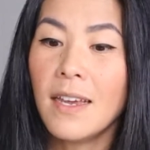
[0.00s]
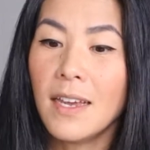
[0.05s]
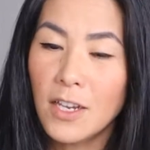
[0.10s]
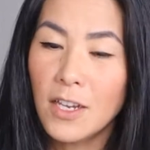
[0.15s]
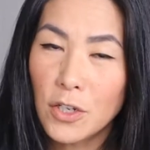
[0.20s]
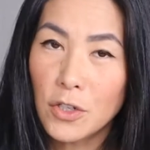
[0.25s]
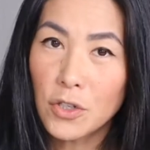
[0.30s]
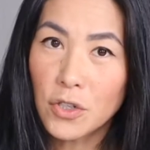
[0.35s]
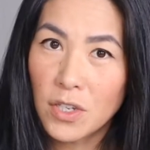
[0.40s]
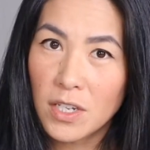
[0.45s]
It
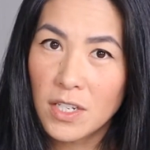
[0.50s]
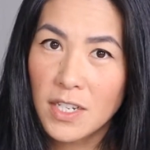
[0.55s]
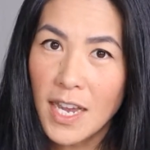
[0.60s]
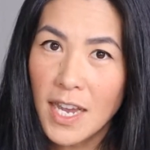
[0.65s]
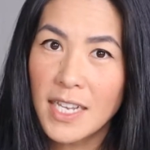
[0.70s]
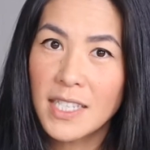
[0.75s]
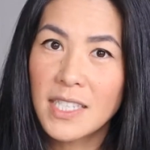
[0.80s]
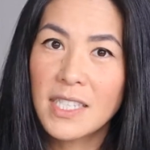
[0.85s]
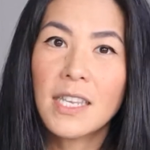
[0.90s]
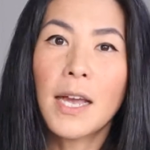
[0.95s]
usually
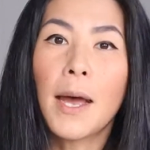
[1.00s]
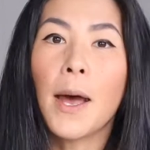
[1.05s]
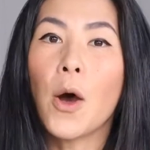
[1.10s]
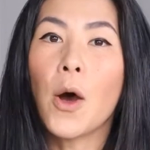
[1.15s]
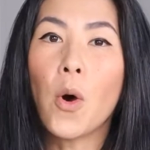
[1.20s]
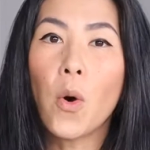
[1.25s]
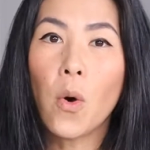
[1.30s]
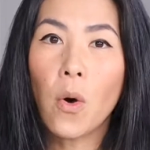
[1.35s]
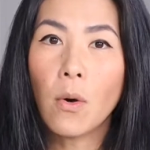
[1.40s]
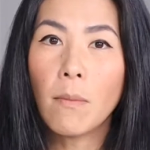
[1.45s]
takes a
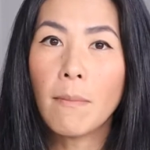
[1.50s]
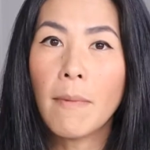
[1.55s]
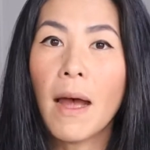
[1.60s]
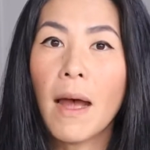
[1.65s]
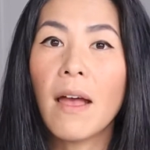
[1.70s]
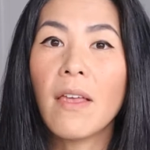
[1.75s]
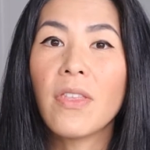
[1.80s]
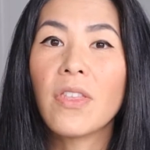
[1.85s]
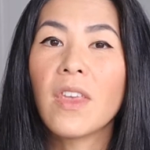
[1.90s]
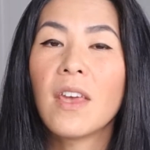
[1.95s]
whole
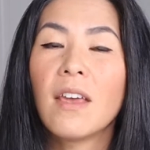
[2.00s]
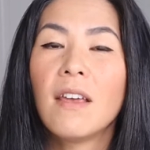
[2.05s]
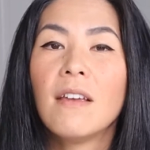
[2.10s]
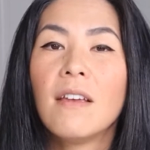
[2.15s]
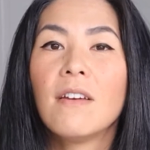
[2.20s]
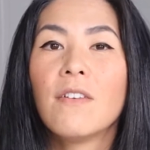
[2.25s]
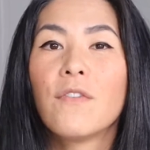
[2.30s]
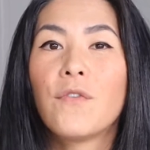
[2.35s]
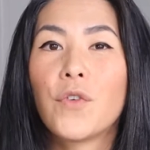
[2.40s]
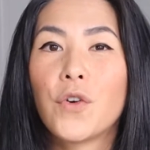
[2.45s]
month
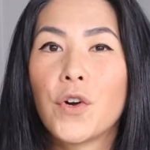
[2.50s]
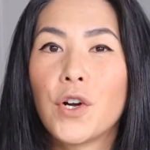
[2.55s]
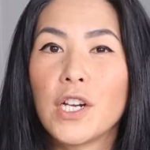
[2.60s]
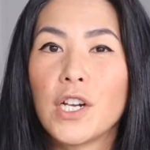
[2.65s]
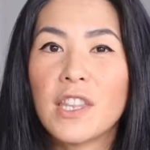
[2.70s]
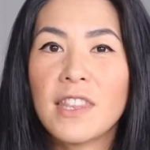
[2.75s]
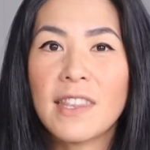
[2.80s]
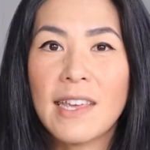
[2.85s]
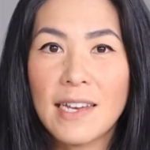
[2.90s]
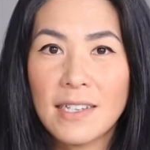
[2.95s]
for
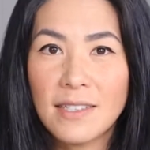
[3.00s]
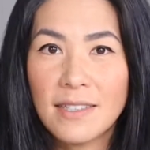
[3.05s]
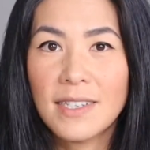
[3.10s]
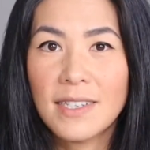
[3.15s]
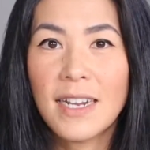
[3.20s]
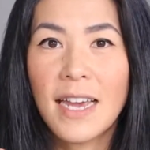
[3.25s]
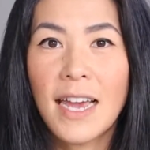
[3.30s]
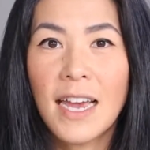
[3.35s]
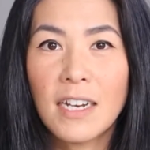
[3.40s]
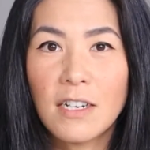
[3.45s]

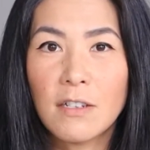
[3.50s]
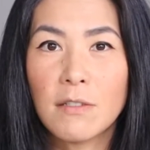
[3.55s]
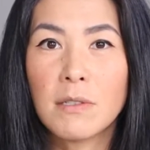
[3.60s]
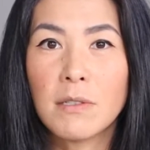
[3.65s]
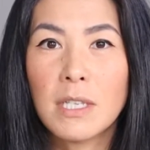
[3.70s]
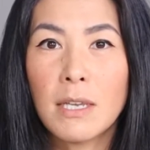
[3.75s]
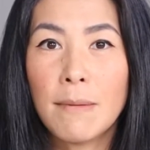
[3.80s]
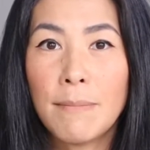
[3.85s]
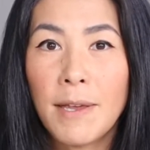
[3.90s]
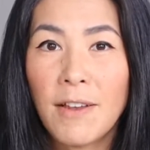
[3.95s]
1,000
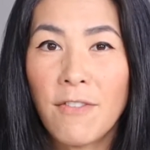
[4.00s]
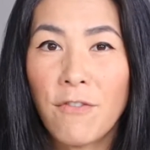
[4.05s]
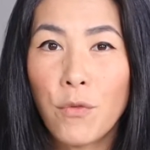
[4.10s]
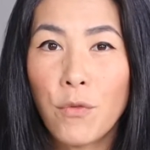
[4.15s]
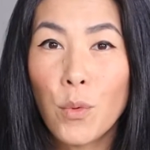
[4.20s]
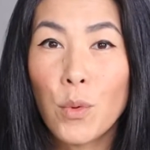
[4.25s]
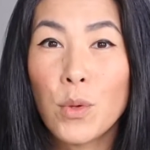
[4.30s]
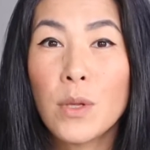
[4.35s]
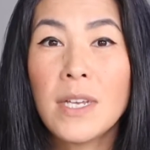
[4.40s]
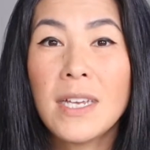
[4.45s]
items to be
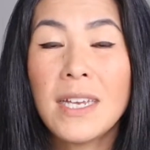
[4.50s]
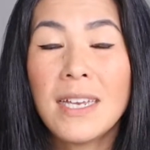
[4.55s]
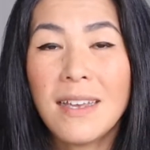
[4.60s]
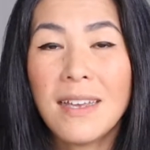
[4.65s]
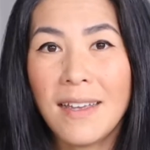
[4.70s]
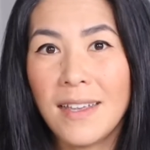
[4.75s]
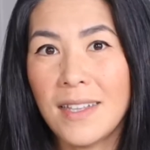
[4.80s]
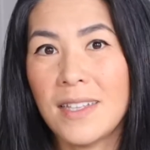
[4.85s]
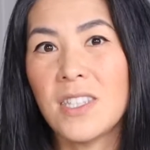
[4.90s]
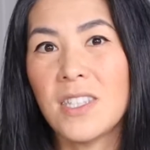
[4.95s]
fully
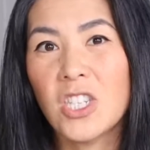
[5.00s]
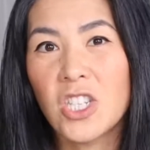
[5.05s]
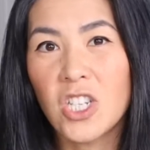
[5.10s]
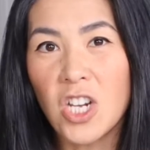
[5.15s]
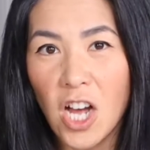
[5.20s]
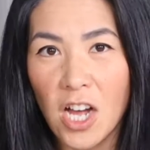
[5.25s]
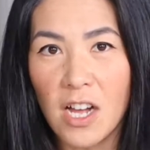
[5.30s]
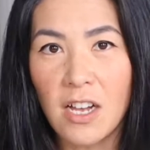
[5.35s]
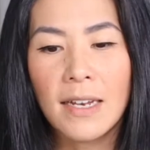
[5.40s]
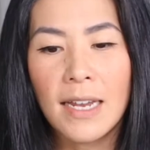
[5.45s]
in
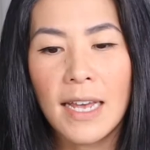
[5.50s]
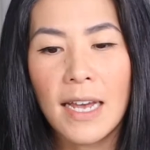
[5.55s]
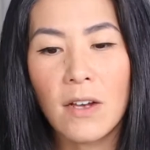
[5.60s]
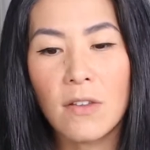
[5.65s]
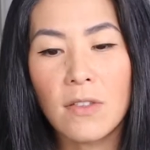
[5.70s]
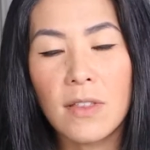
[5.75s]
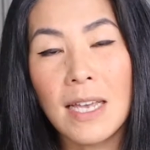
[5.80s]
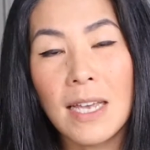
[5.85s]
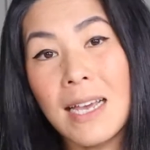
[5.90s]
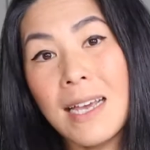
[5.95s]
stock.
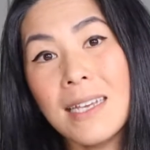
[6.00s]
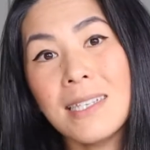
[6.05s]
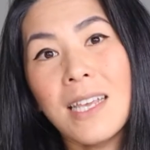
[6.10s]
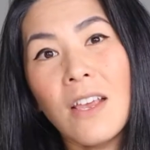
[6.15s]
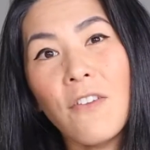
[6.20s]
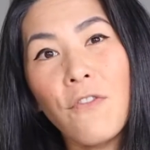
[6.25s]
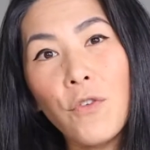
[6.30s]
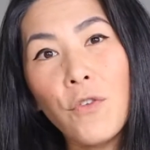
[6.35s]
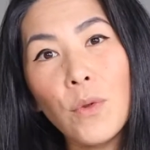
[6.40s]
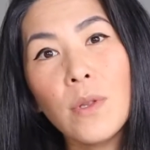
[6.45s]
Now, that I
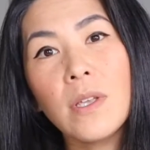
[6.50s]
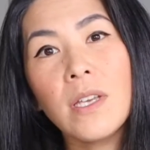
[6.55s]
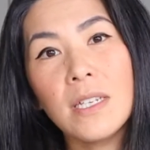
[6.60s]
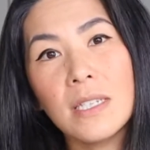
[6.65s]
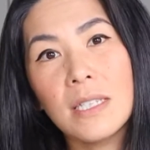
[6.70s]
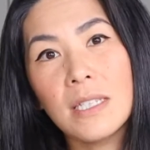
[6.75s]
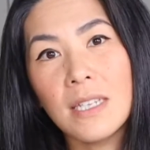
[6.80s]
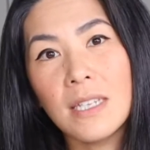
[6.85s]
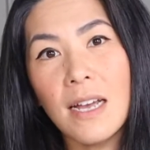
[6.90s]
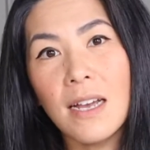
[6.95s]
say fully
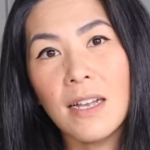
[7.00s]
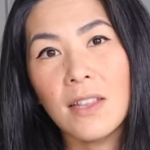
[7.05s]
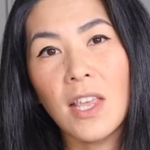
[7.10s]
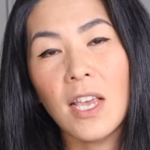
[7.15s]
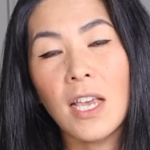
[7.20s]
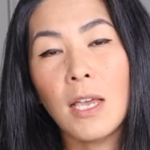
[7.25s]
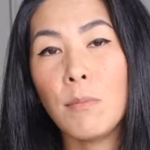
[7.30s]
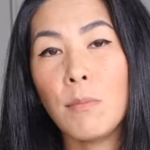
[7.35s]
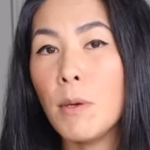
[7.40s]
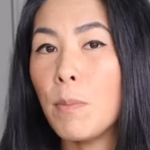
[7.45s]
in stock,
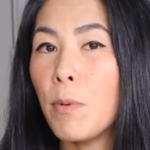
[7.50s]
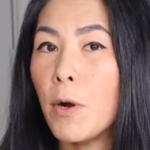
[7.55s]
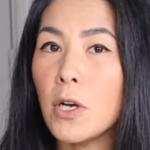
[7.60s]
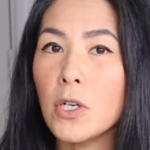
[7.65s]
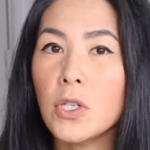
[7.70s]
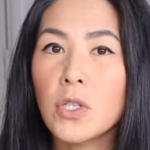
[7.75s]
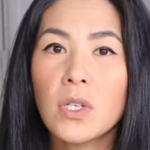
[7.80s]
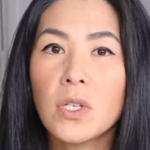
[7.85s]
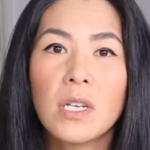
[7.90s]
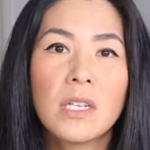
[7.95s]
they can be
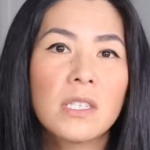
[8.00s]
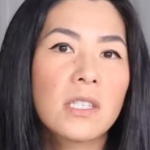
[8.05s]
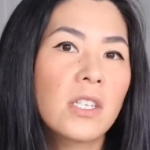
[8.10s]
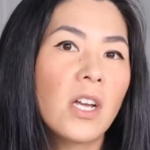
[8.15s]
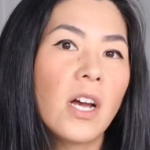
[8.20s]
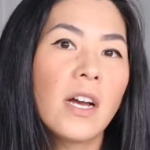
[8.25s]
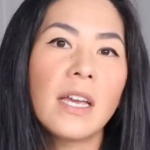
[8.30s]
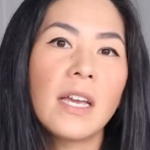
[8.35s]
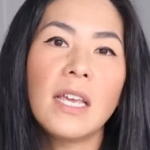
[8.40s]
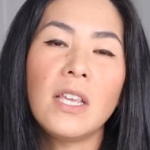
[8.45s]
partially in
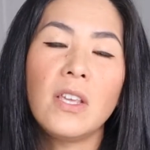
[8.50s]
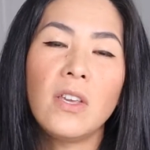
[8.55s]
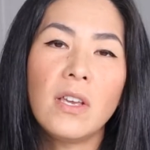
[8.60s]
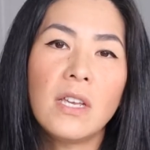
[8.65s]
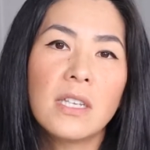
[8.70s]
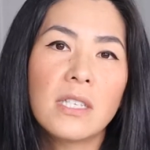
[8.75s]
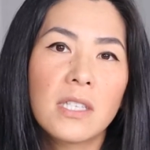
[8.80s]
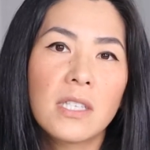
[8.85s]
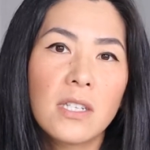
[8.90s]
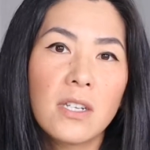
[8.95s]
stock and you
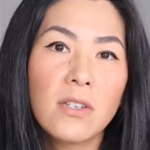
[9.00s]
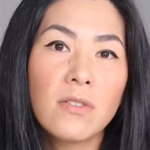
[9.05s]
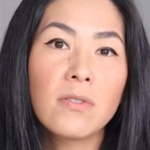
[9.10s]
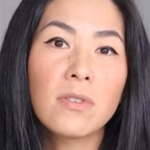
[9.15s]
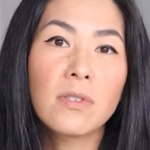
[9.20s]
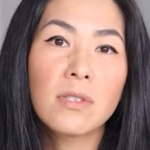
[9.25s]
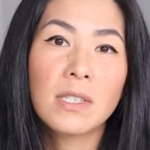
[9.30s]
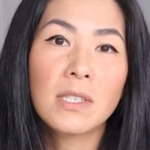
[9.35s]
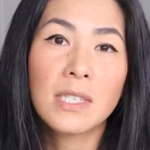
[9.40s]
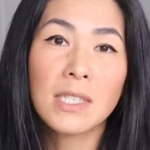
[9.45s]
can still
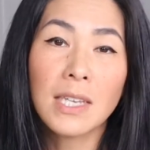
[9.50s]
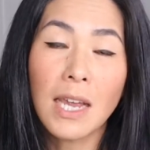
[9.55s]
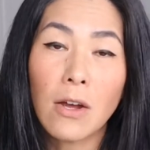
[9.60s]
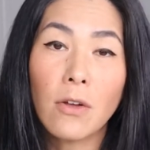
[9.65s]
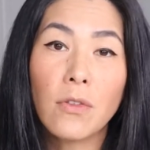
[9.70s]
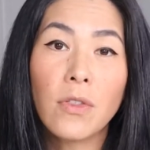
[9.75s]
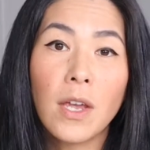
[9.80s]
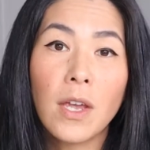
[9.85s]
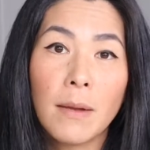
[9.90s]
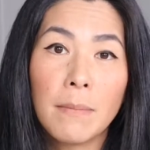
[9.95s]

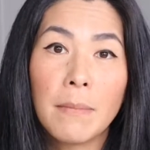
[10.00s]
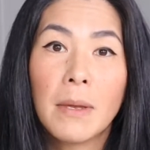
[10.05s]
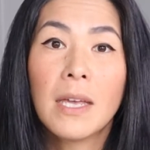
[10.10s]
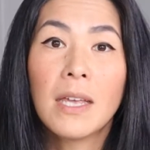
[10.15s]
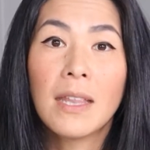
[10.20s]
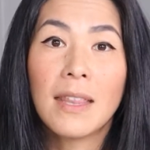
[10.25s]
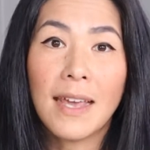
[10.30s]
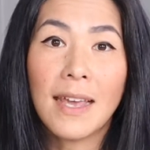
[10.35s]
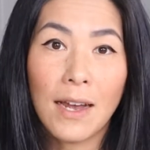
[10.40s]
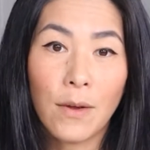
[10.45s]
sell them
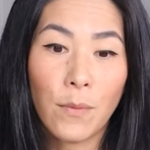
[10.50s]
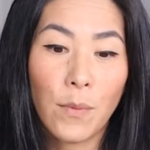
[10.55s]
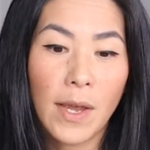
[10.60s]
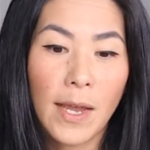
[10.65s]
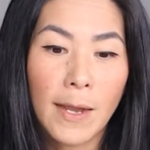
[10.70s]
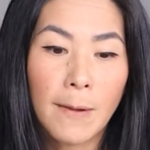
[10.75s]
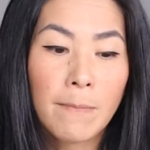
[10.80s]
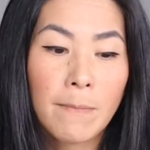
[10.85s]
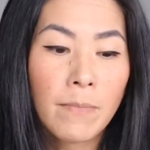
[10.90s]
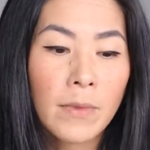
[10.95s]
that way.